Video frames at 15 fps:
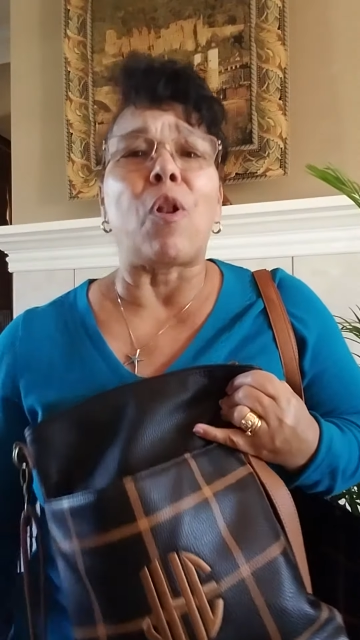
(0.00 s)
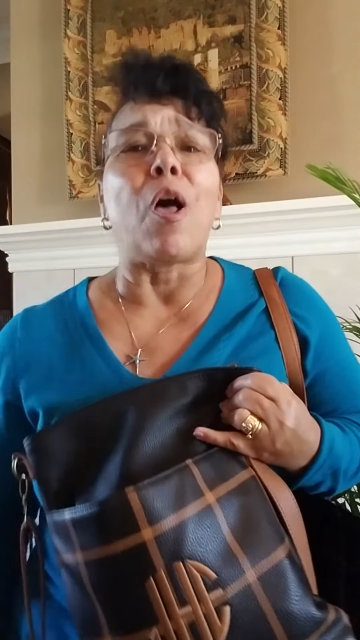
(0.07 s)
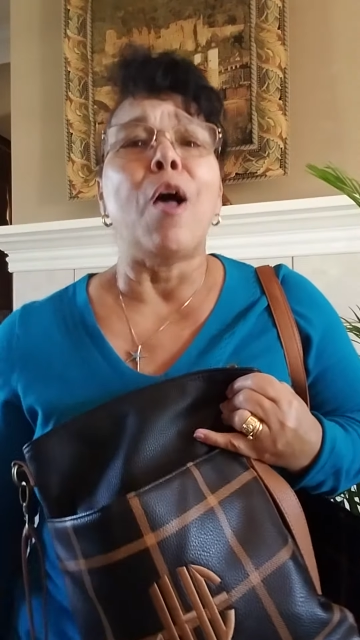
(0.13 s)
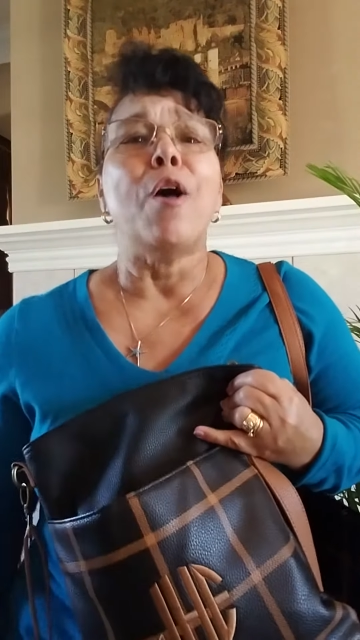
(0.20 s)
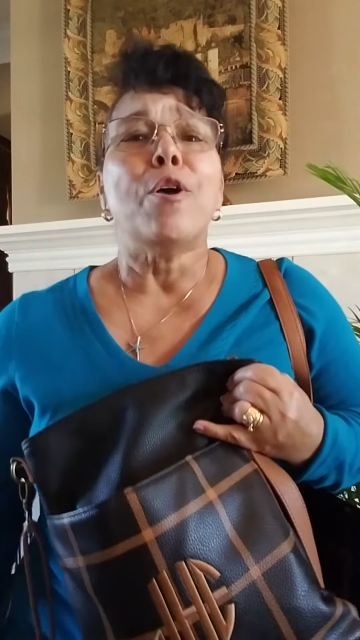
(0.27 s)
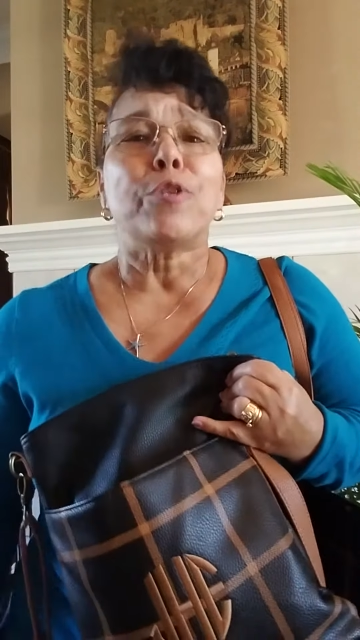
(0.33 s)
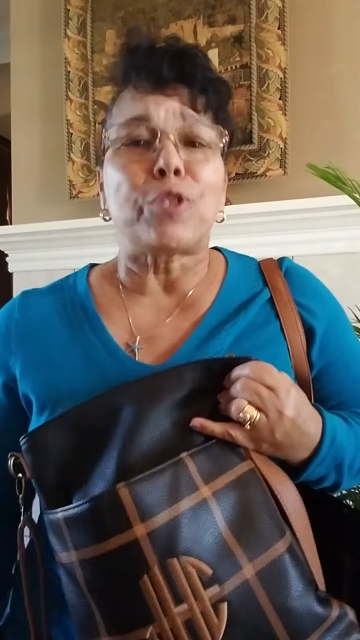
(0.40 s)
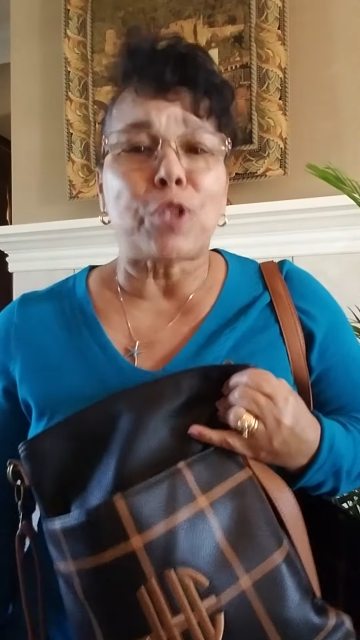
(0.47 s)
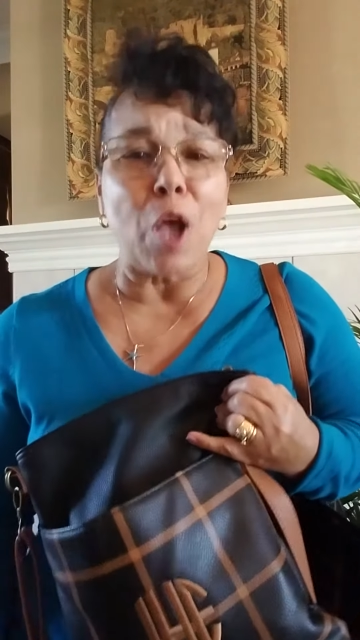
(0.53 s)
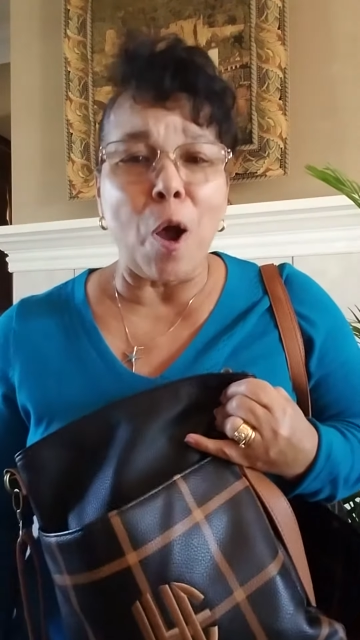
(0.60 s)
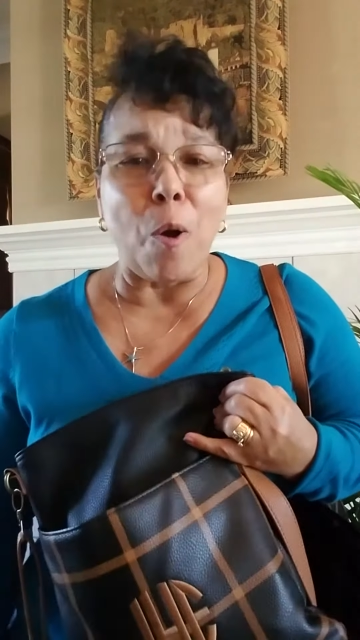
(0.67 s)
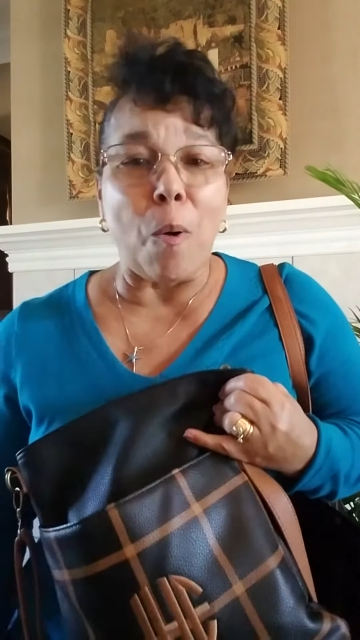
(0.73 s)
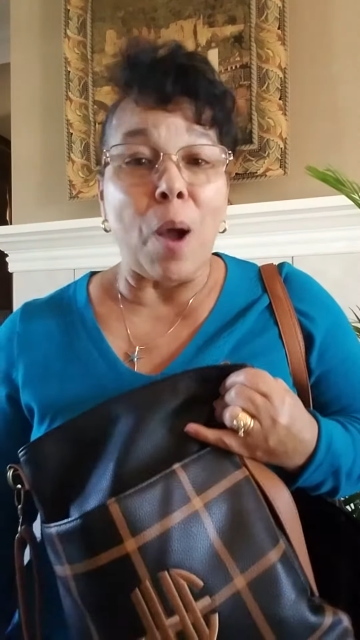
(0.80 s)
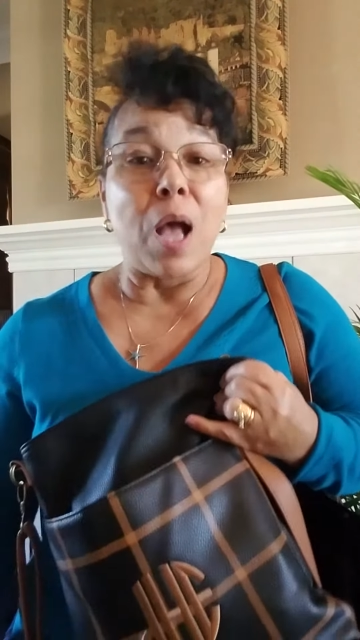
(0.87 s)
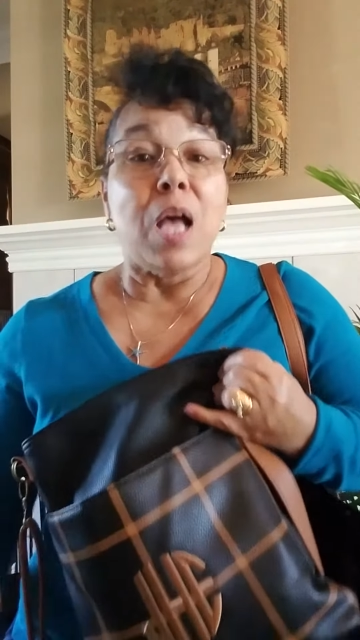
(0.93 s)
So
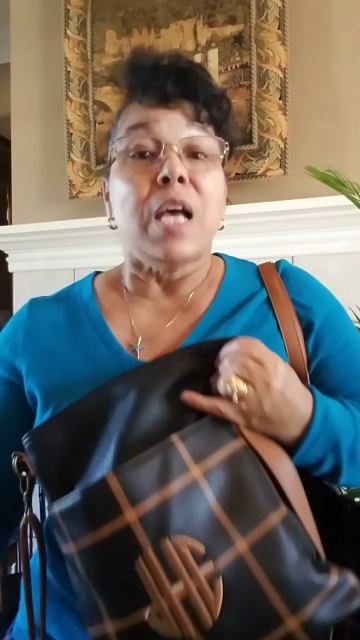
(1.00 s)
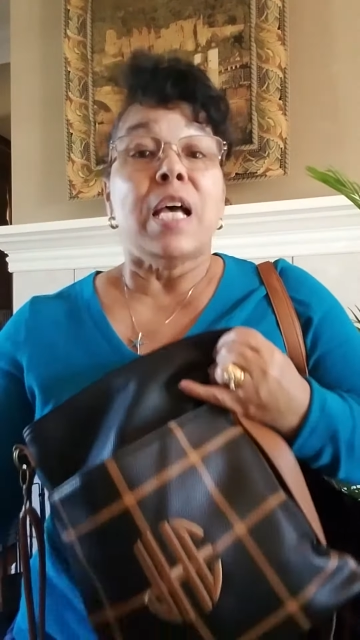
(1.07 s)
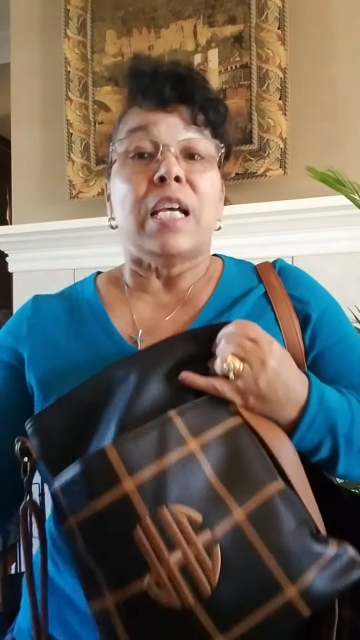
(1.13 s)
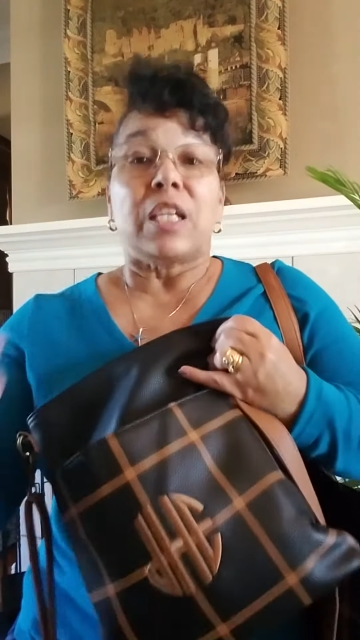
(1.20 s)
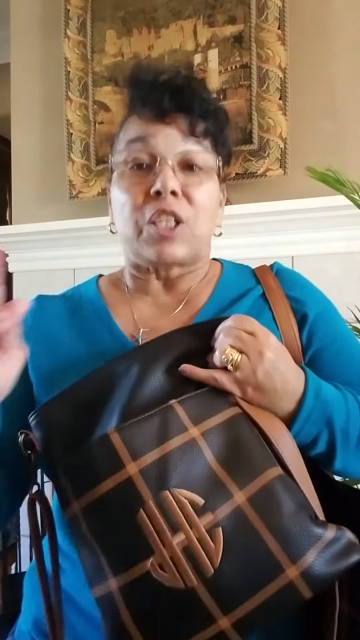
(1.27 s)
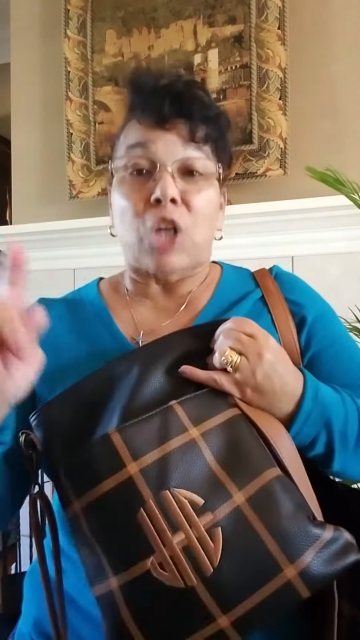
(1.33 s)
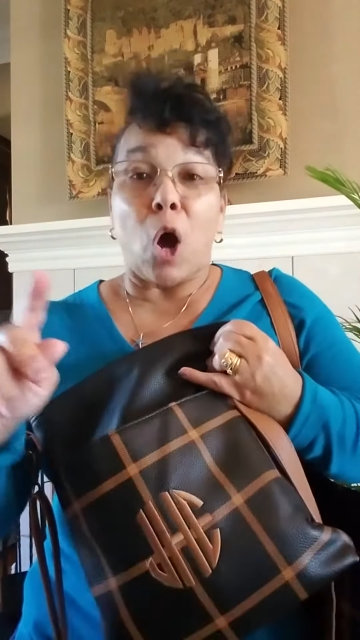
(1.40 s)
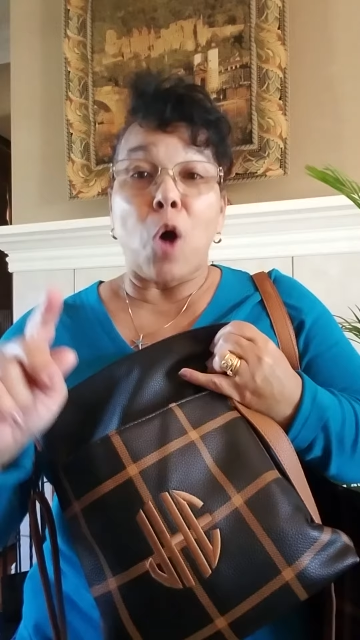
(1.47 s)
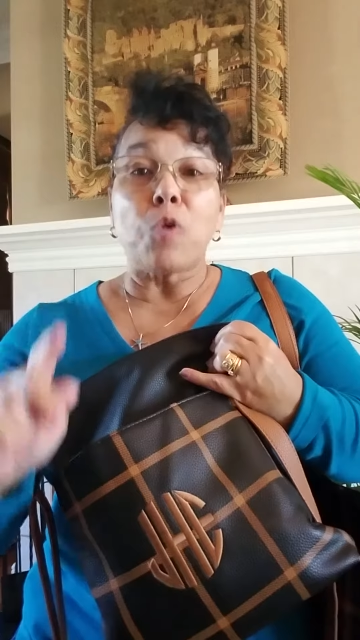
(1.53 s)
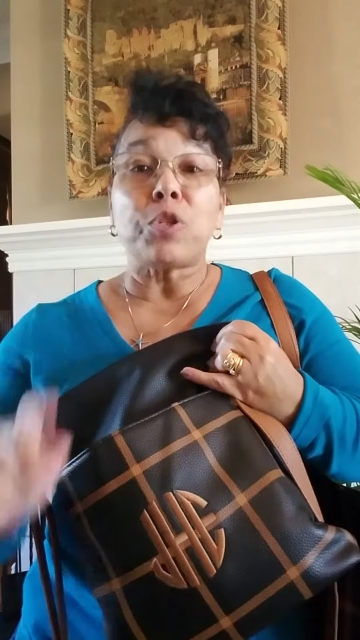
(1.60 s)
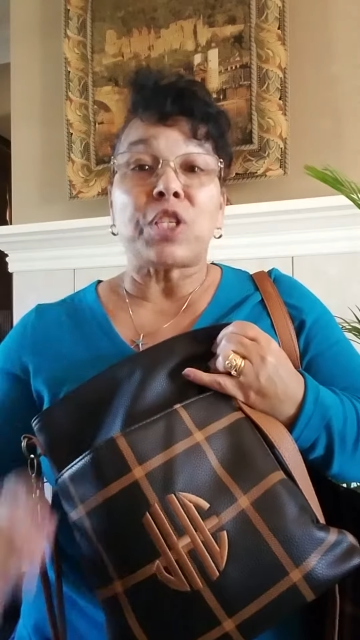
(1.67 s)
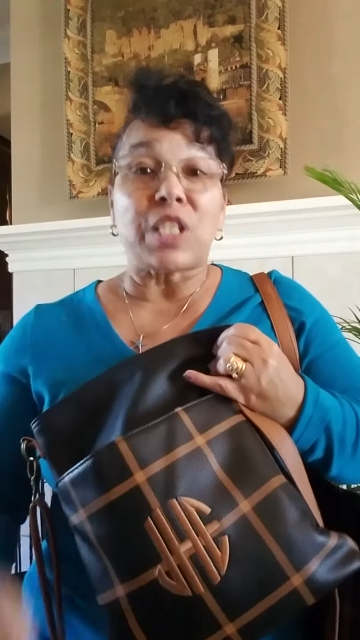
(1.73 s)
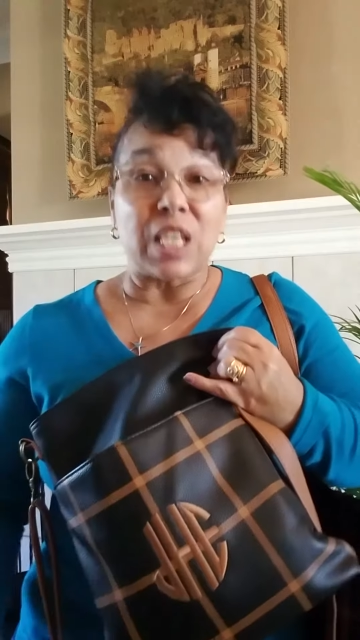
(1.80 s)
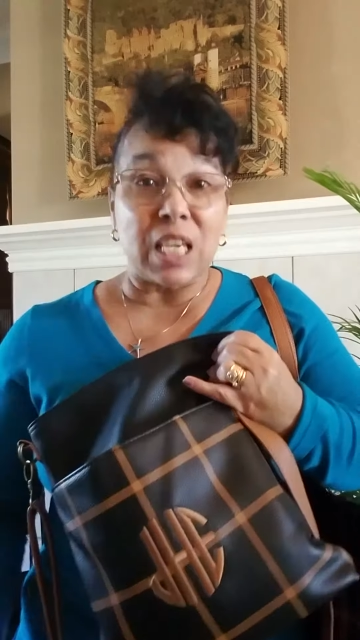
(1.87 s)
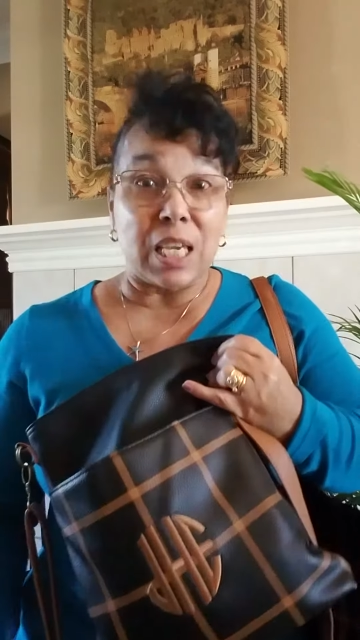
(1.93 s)
go
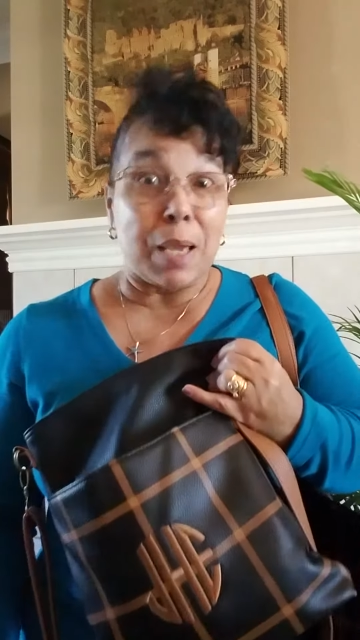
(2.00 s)
see